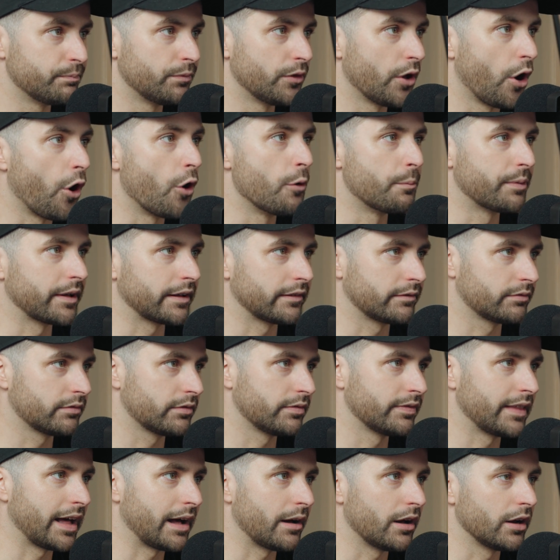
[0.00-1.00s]
hoping
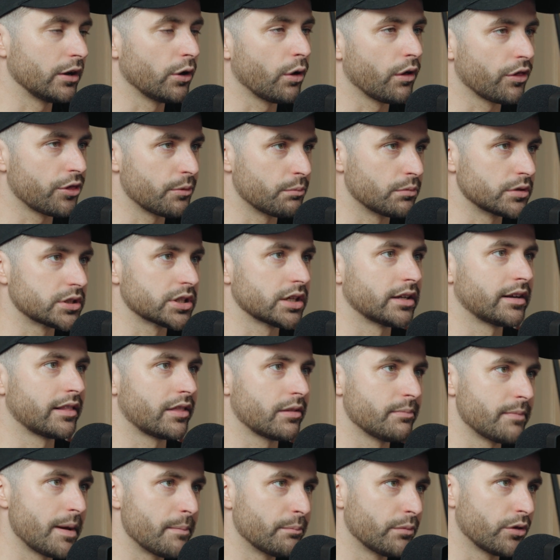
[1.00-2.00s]
that a lot of them will turn
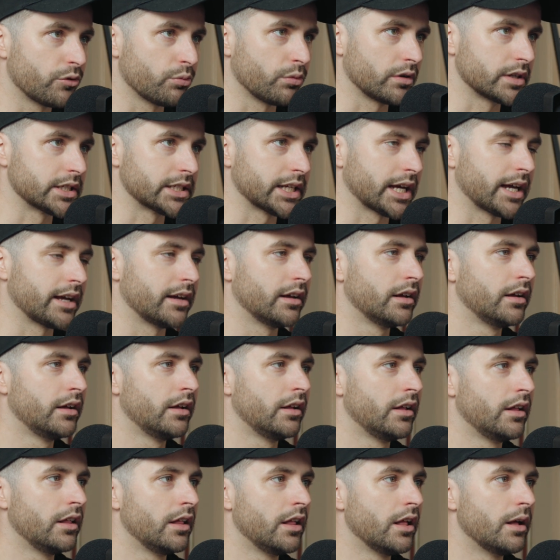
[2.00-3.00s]
into members one day,
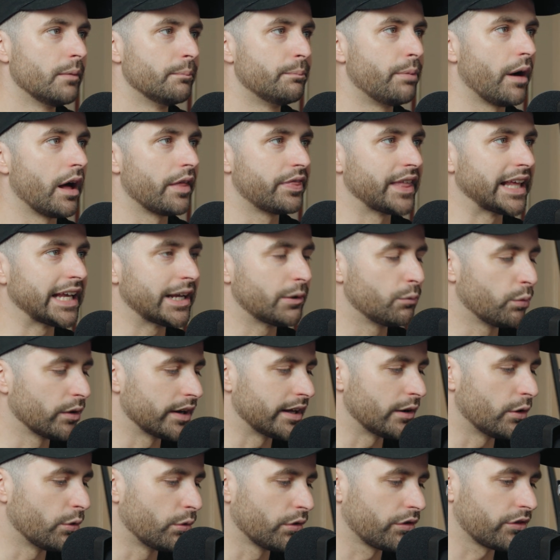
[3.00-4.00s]
but I think what
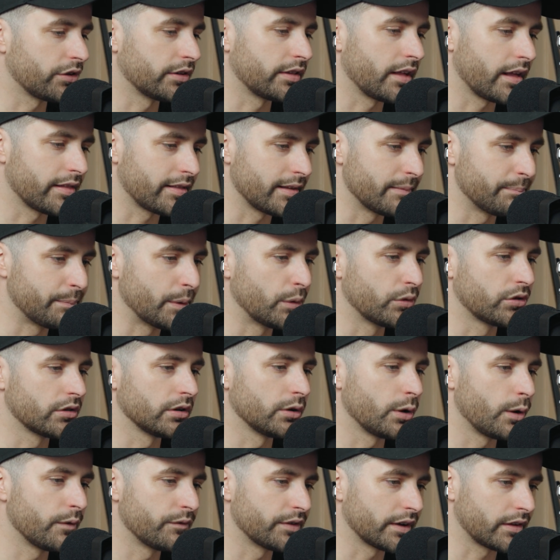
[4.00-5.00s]
it also does, it builds a
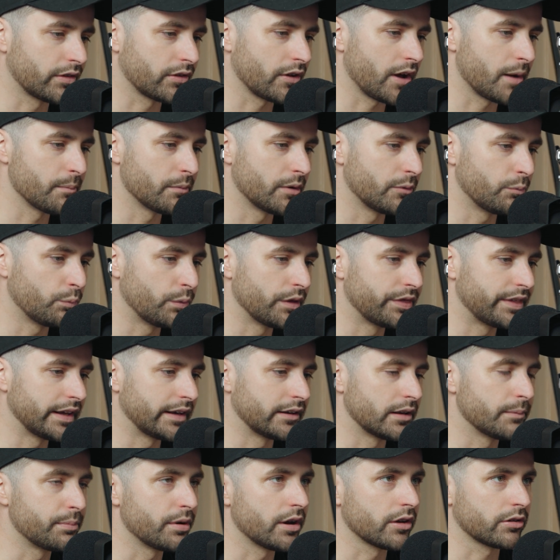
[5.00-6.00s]
lot of excitement
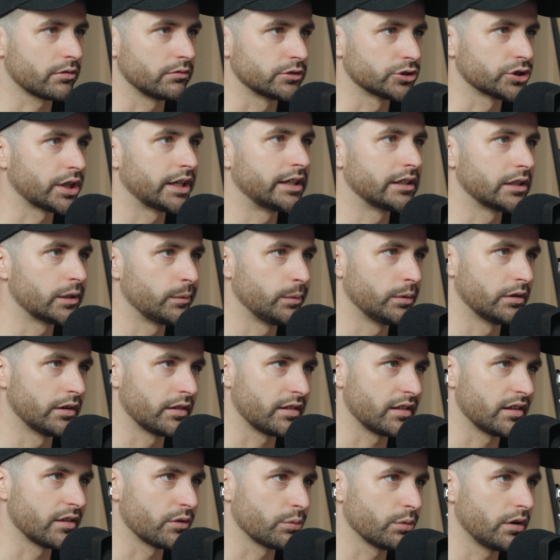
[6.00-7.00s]
within the personal training
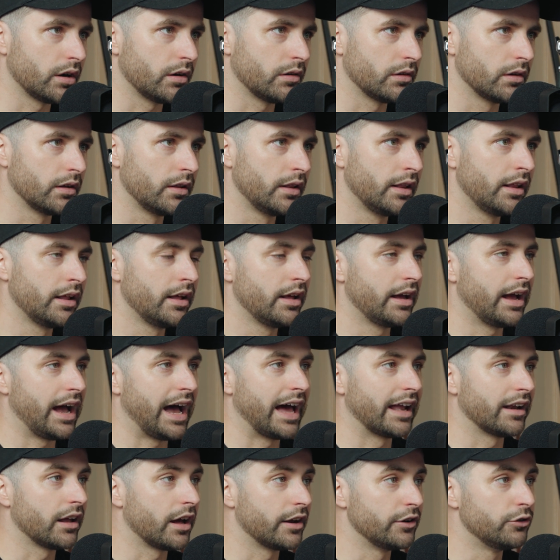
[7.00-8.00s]
community as well.
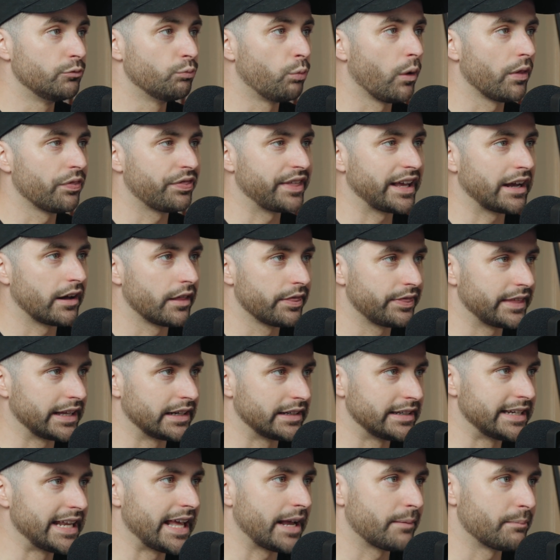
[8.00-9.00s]
And like one thing I
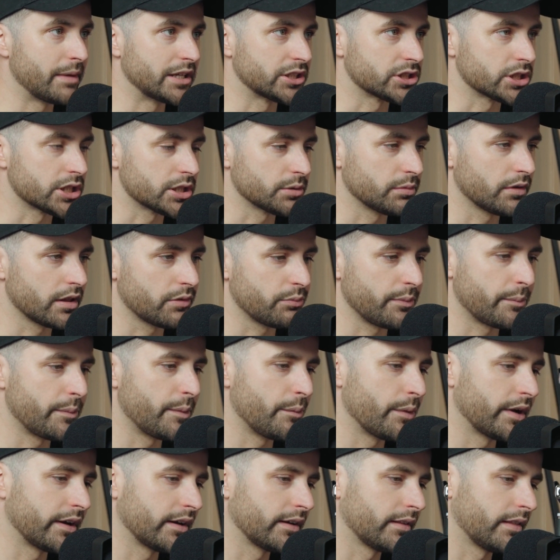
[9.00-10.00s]
think Nick mentioned to us when we
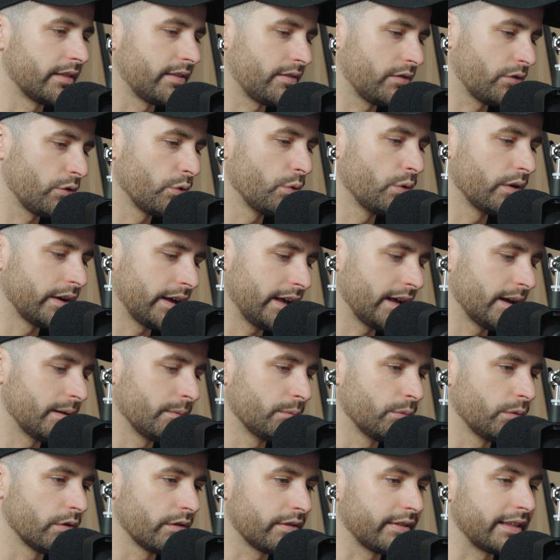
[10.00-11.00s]
went and saw
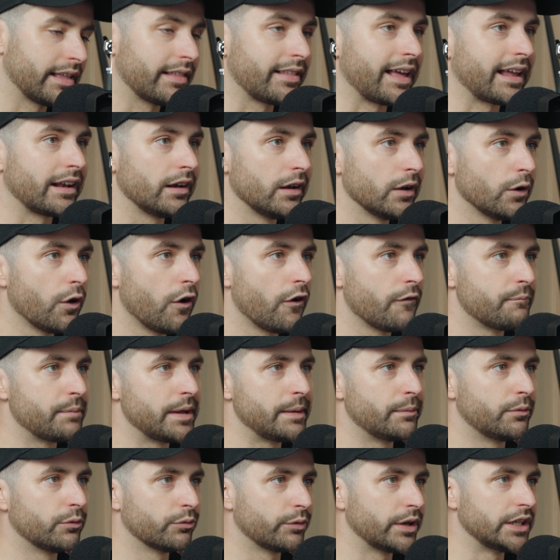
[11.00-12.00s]
him was he's had a lot of
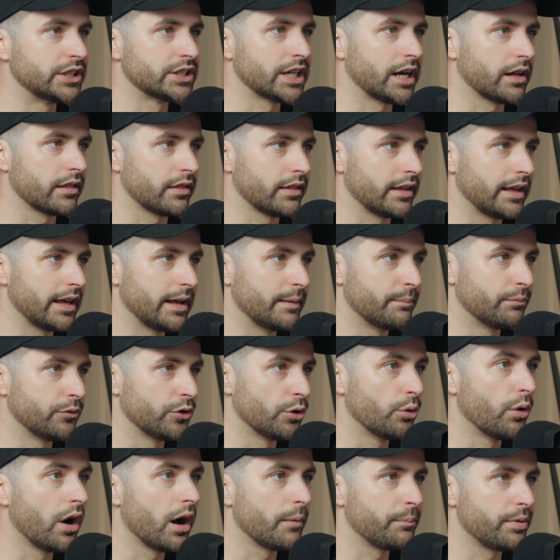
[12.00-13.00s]
people reach out to him
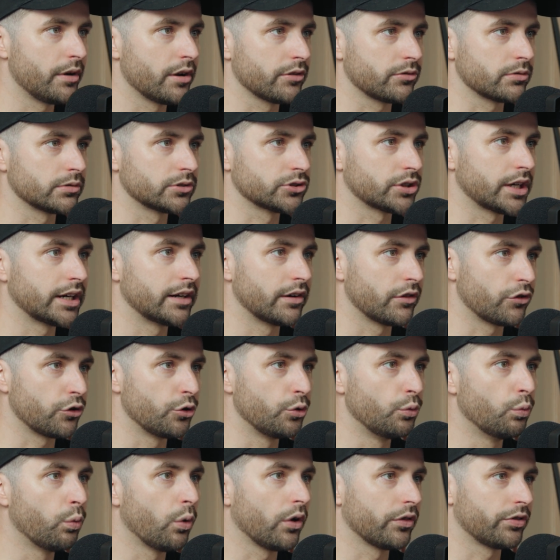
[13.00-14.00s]
who are personal trainers
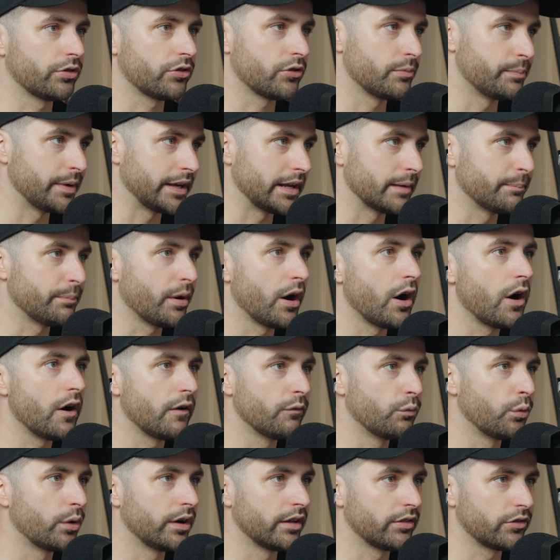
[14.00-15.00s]
who want to be a part
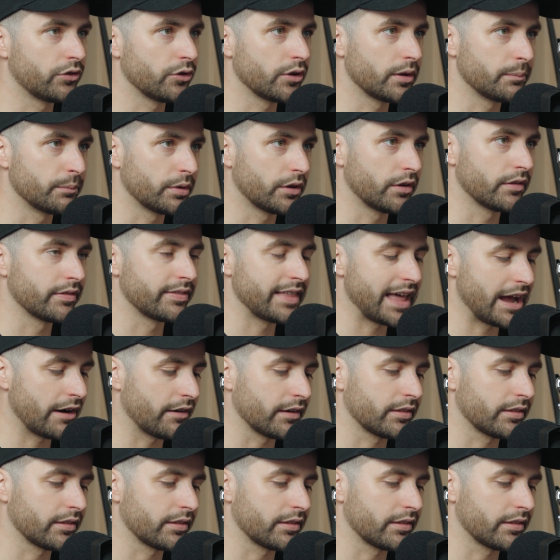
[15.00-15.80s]
of what he's doing because they're